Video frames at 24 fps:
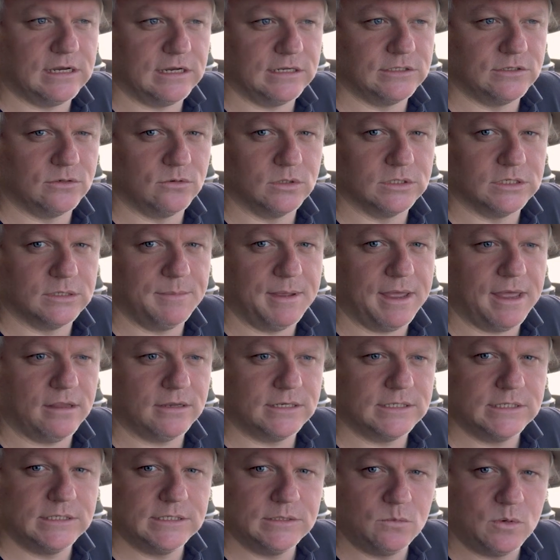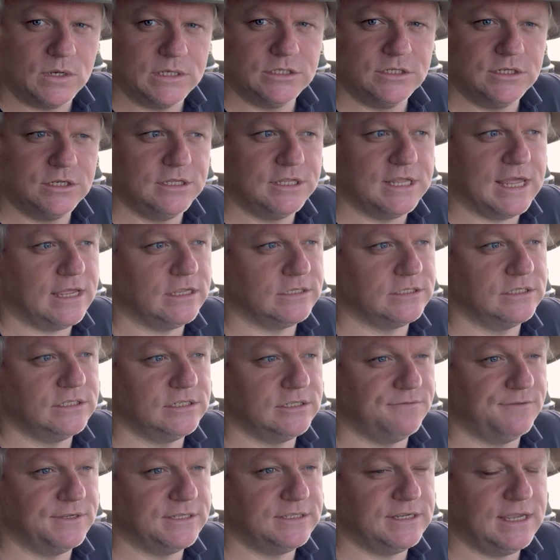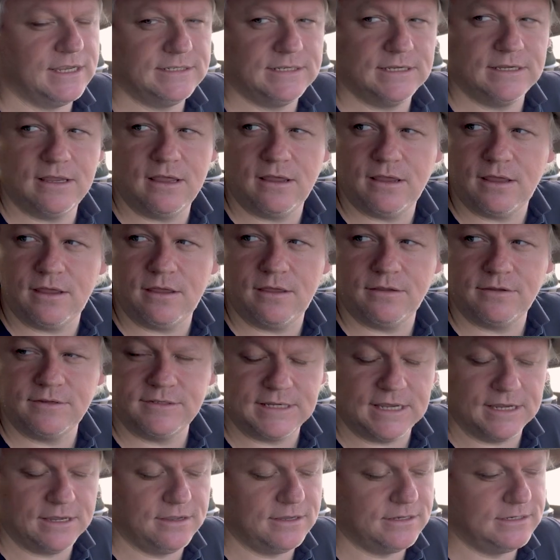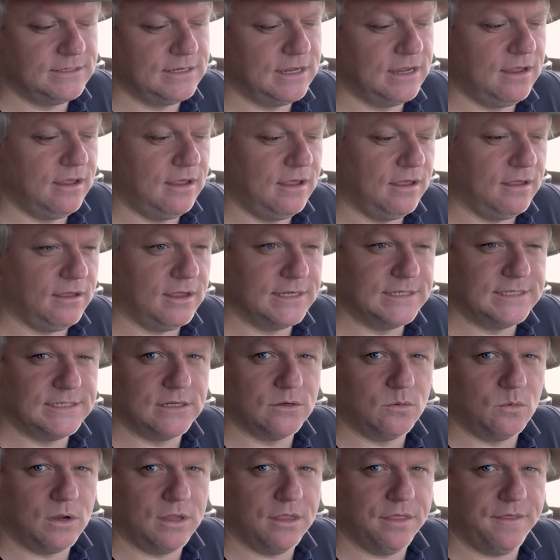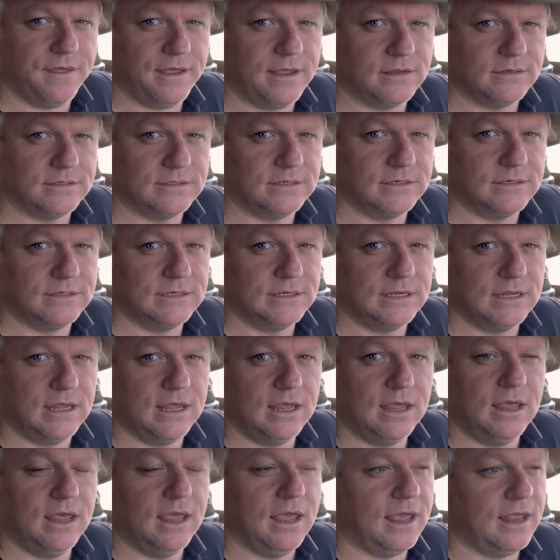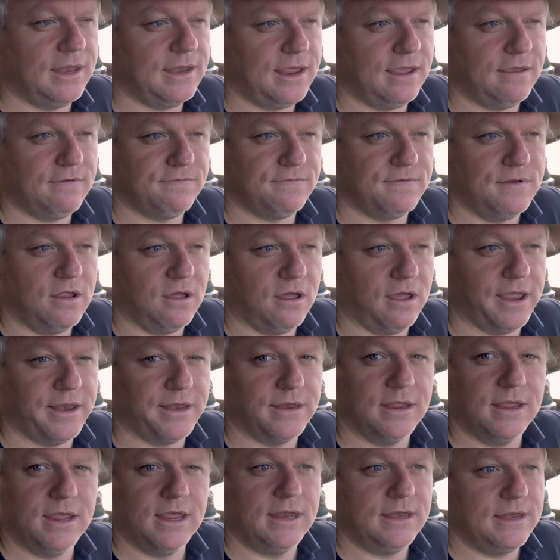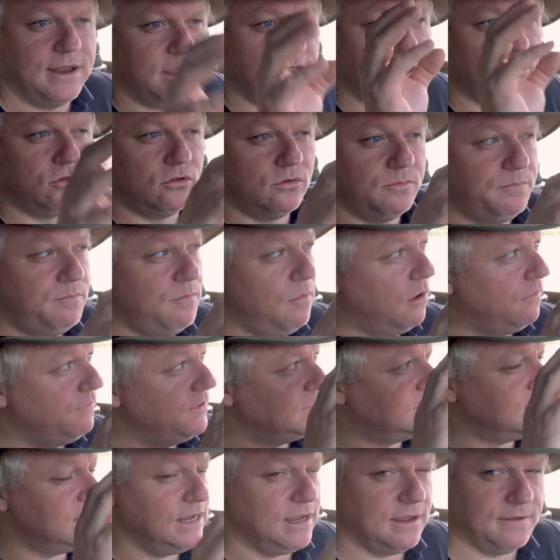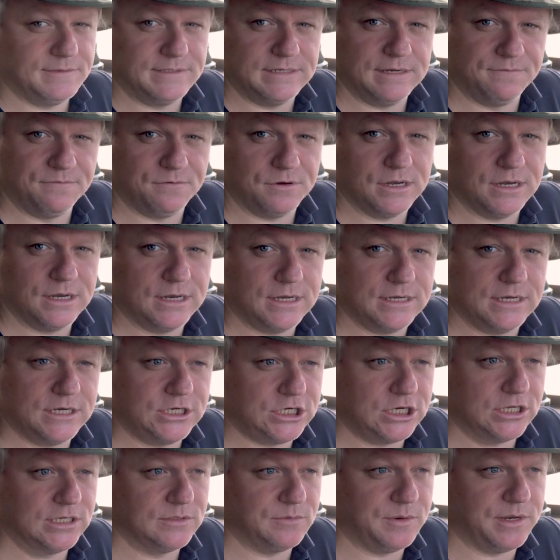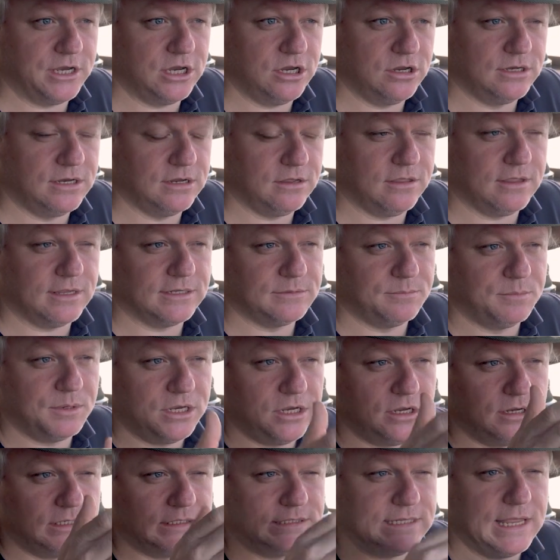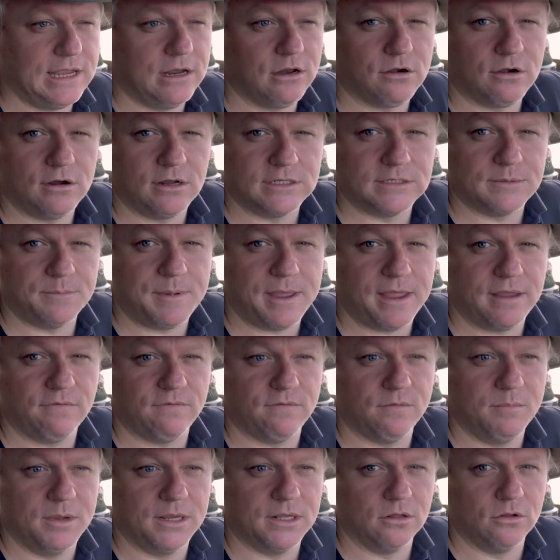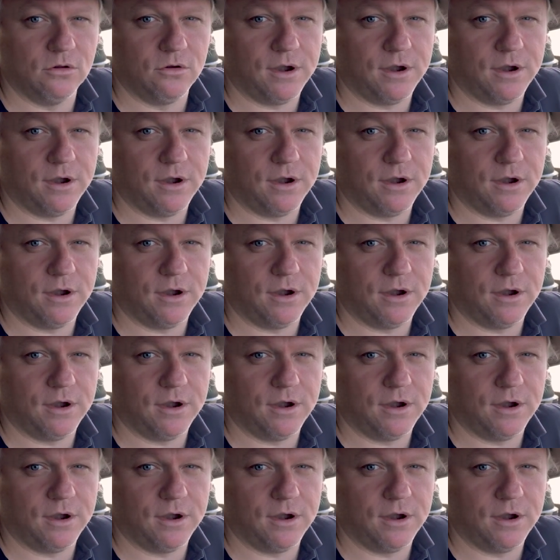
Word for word: that I talked about. 1 two thousandths of a, set, uh, a second, ISO 1000 and F9. Now you'll obviously have different conditions when you do this, but use that grass bank for middle